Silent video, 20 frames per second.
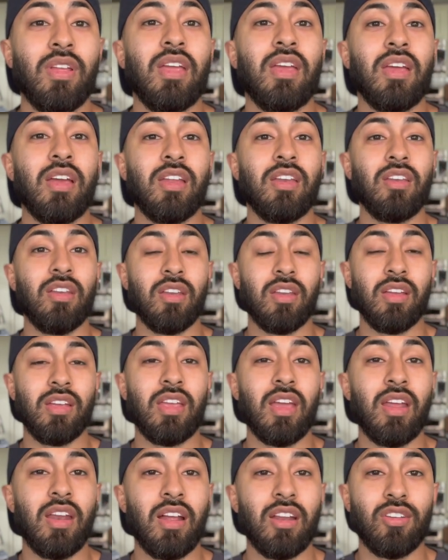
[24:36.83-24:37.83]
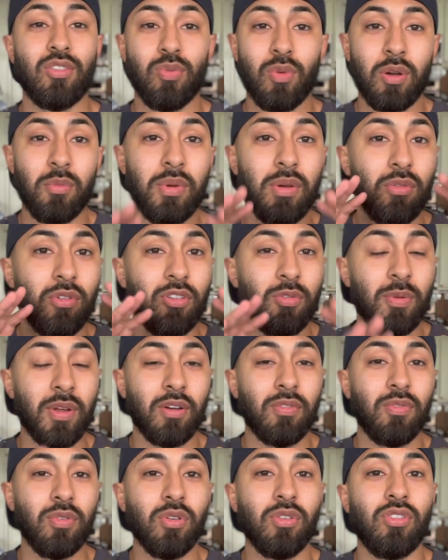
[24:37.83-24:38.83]
And again, I just want to be
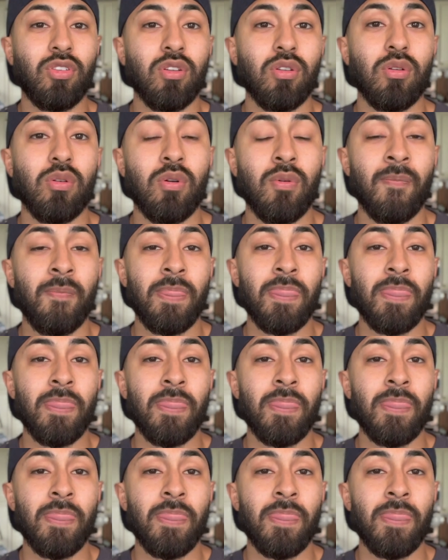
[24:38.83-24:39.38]
respectful to